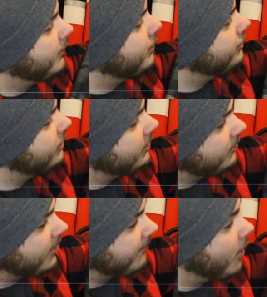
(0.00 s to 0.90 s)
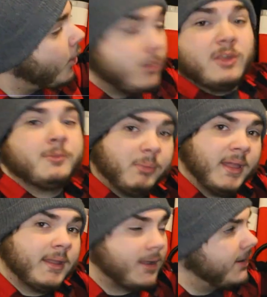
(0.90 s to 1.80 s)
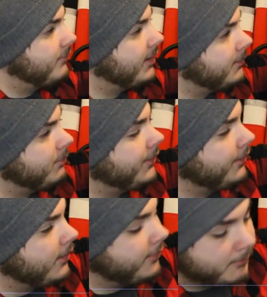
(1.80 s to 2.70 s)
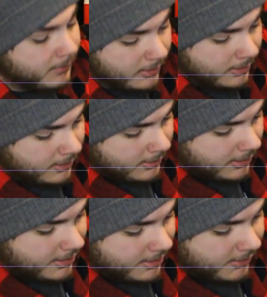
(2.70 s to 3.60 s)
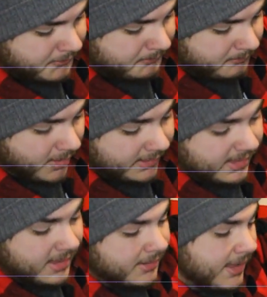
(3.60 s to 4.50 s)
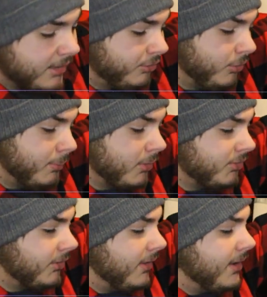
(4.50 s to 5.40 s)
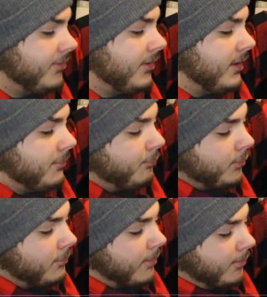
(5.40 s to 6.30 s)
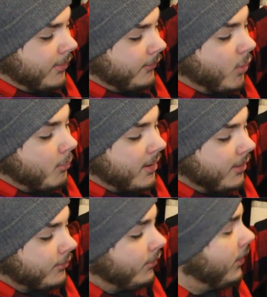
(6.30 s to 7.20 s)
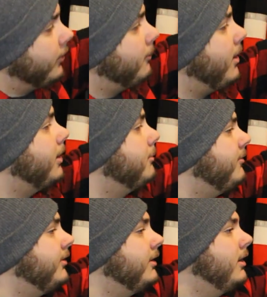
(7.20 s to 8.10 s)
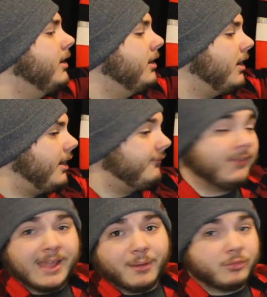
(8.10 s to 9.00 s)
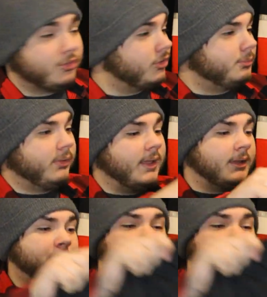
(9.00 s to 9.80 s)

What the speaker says: appreciation stuff. Always blank, I never get a player on them. I can actually personalize it and put my brother or my uncle on the bottom of it. For now it's just blank,